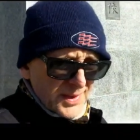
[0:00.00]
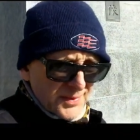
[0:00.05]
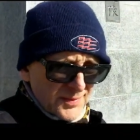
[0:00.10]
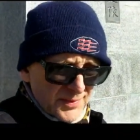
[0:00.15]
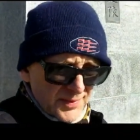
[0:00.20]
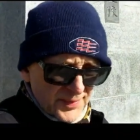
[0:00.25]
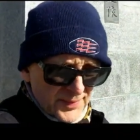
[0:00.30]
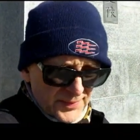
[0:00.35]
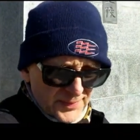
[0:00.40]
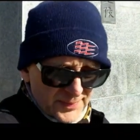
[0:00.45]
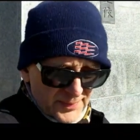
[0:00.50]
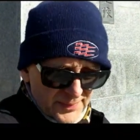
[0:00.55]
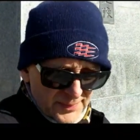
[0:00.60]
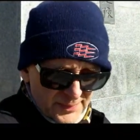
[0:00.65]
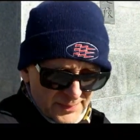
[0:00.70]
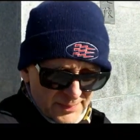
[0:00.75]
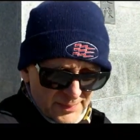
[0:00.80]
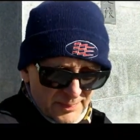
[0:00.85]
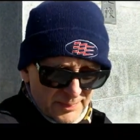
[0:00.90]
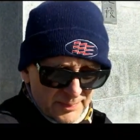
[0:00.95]
did
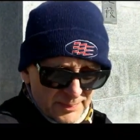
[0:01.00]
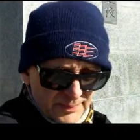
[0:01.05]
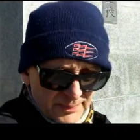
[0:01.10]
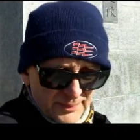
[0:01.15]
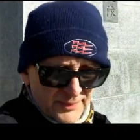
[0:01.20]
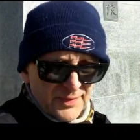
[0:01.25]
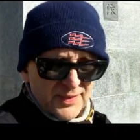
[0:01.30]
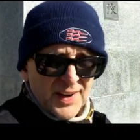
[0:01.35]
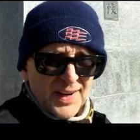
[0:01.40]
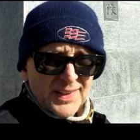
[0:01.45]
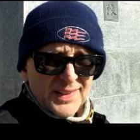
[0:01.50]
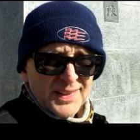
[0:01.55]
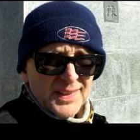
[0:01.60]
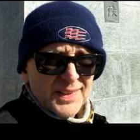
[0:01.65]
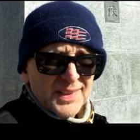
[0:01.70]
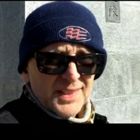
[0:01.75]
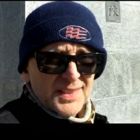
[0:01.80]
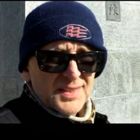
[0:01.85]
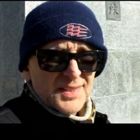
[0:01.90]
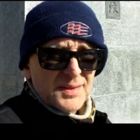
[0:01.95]
find
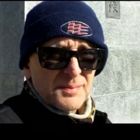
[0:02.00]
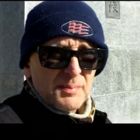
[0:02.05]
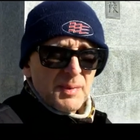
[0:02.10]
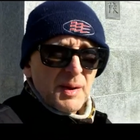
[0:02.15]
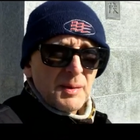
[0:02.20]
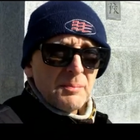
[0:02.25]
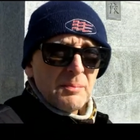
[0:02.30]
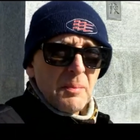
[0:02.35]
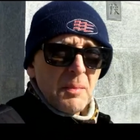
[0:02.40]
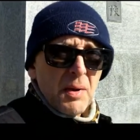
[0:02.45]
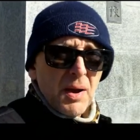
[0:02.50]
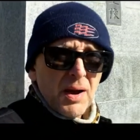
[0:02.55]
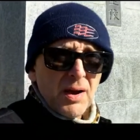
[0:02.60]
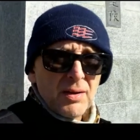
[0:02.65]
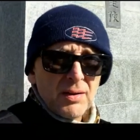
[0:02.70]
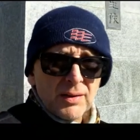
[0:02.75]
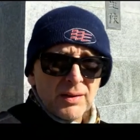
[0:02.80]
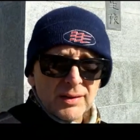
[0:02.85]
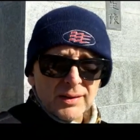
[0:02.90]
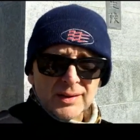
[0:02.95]
it because it's been
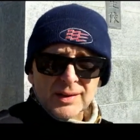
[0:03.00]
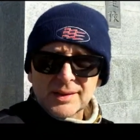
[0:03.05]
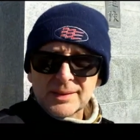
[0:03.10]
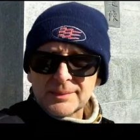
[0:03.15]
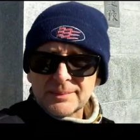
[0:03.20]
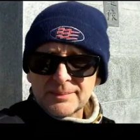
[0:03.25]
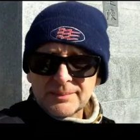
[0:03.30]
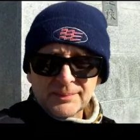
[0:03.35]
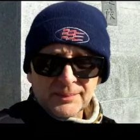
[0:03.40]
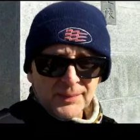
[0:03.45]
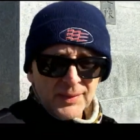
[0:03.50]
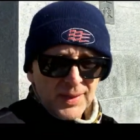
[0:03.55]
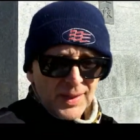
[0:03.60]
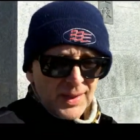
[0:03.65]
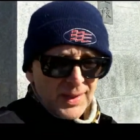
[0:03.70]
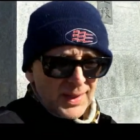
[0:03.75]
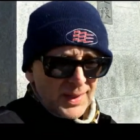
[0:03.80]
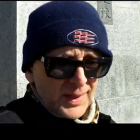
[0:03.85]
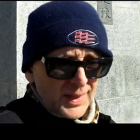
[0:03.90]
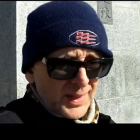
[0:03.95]
muggled.
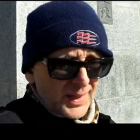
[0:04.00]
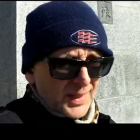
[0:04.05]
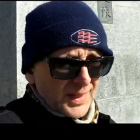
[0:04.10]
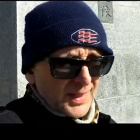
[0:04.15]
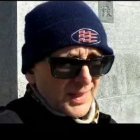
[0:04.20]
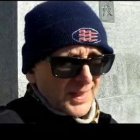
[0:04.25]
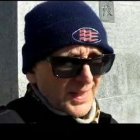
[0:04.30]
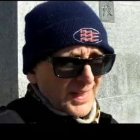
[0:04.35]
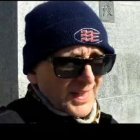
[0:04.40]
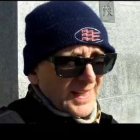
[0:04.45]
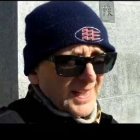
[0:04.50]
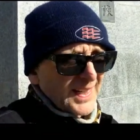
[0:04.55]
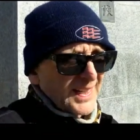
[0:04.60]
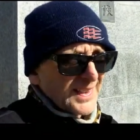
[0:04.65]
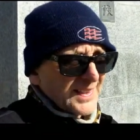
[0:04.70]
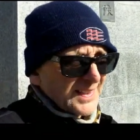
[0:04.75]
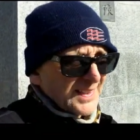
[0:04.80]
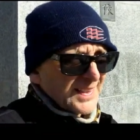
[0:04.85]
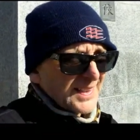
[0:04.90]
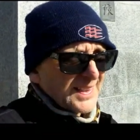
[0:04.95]

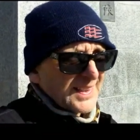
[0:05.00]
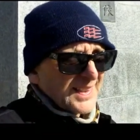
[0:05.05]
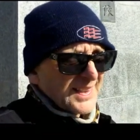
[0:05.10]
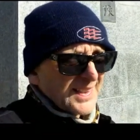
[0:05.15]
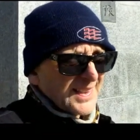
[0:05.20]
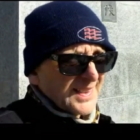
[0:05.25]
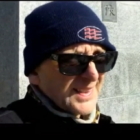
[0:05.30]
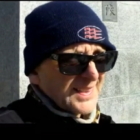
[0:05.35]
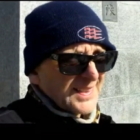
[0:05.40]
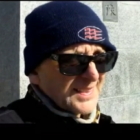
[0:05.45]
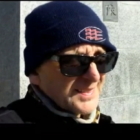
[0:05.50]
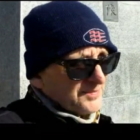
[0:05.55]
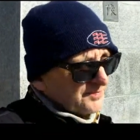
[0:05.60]
And uh,